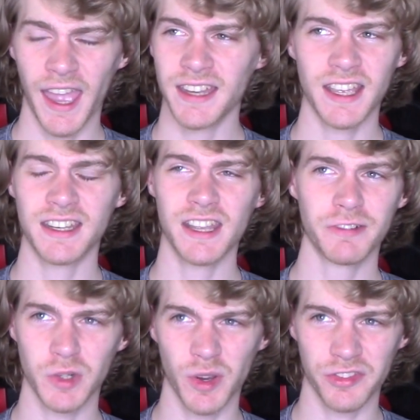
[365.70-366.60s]
and, and
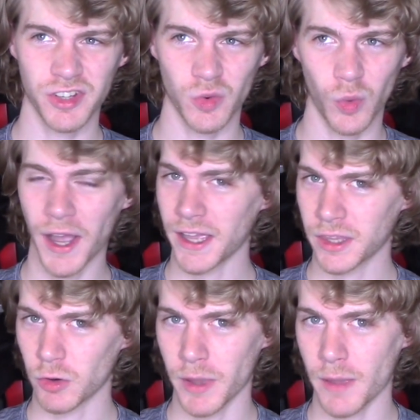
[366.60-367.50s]
never question why they
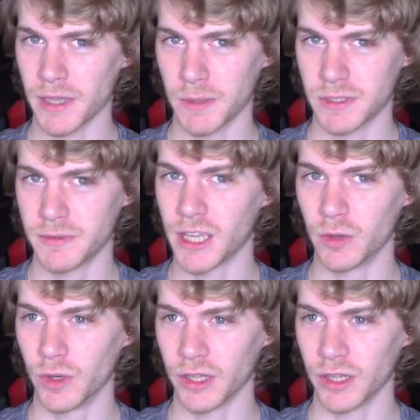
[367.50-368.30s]
were popping up to begin